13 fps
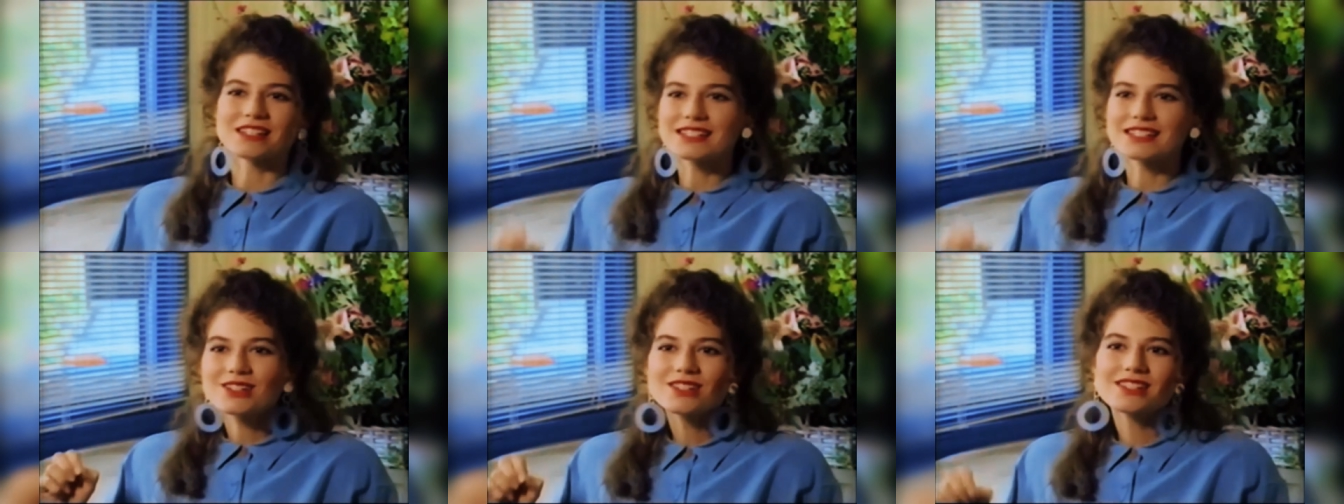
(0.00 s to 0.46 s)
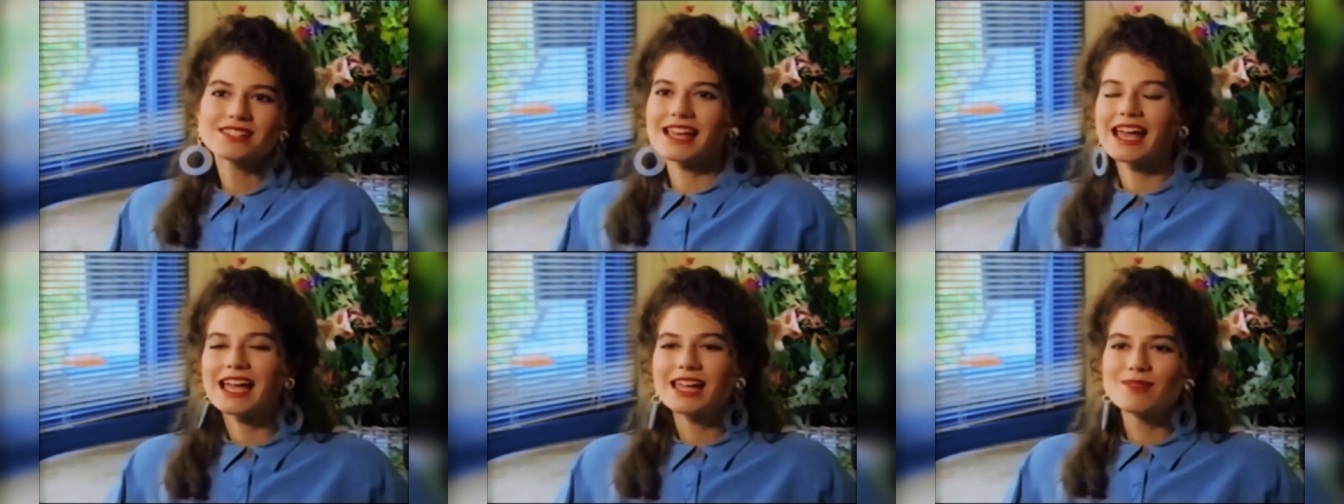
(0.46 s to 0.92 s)
It's still the
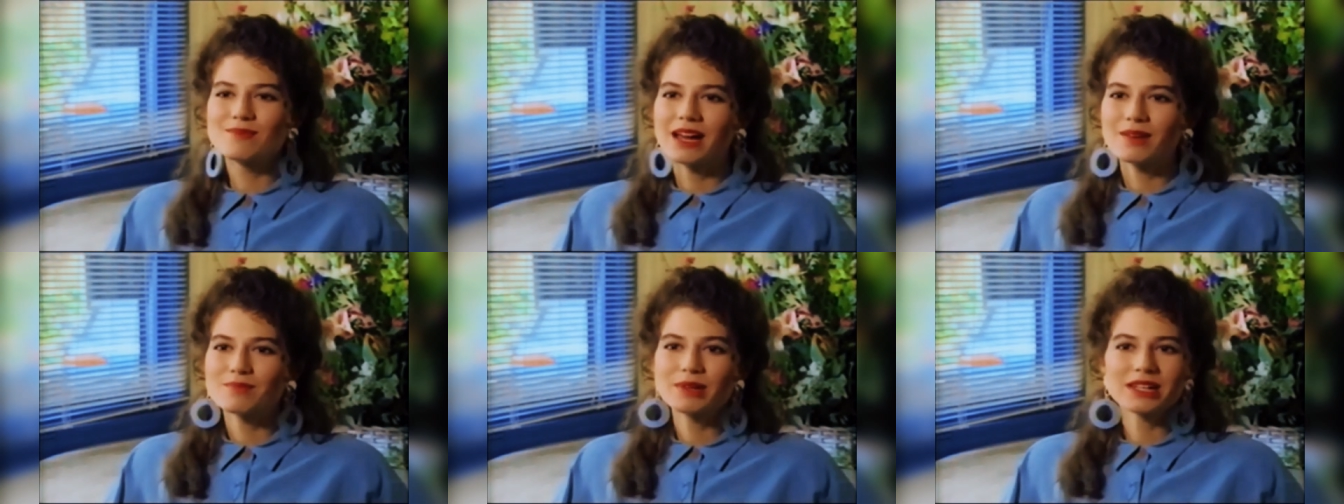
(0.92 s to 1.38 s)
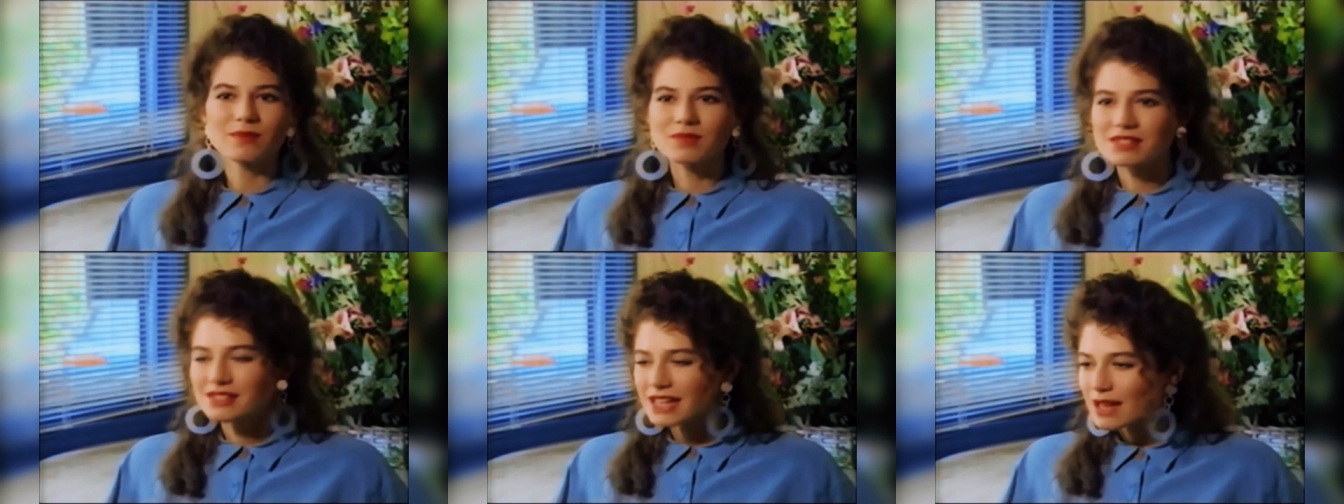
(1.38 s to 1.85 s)
same. I'm picking up
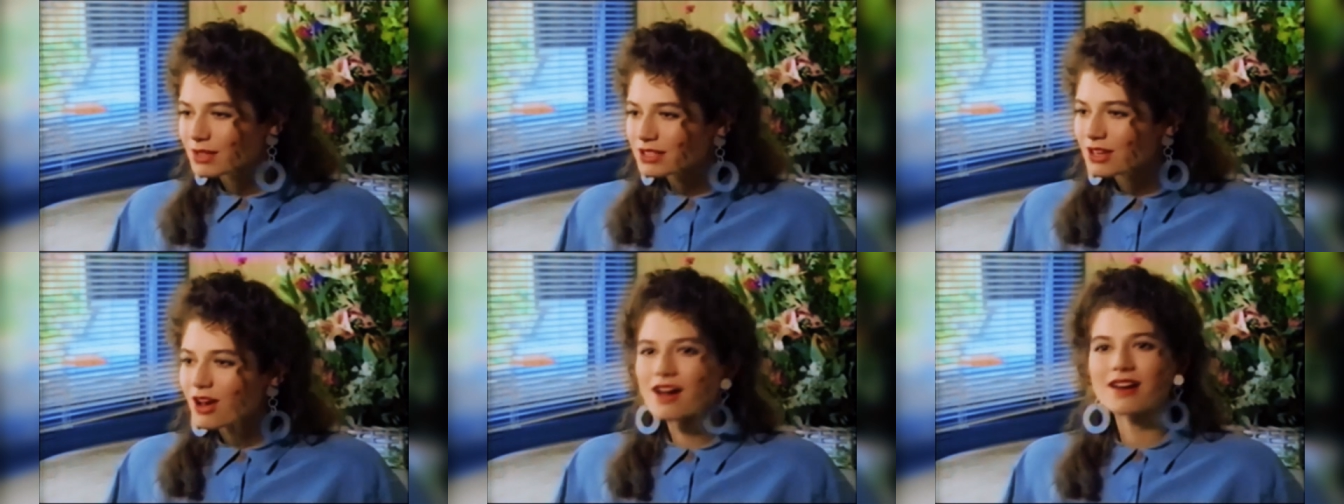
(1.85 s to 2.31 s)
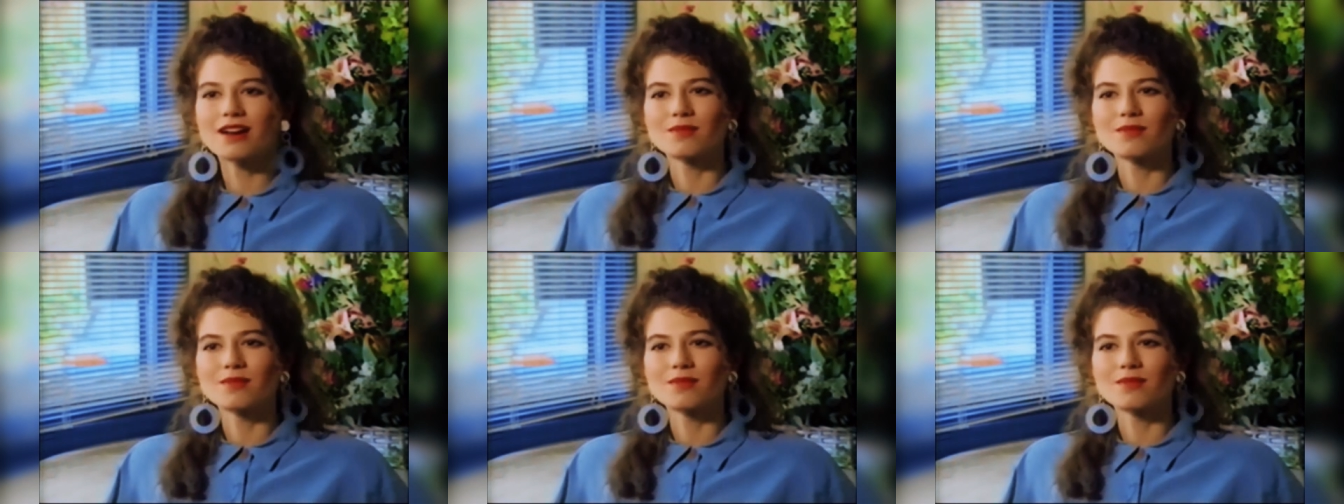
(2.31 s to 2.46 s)
the same guitar.